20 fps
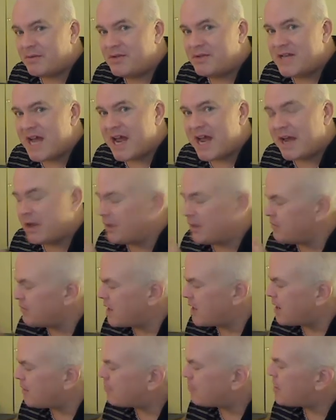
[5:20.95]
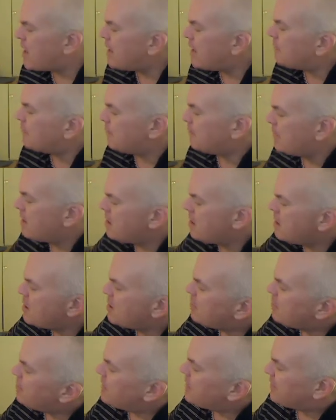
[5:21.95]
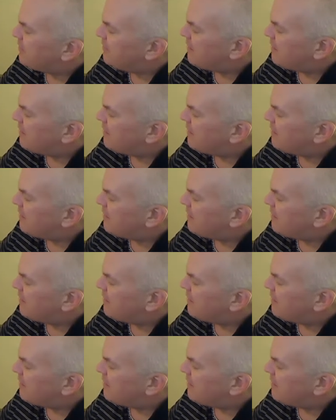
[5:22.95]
tank, not a problem. But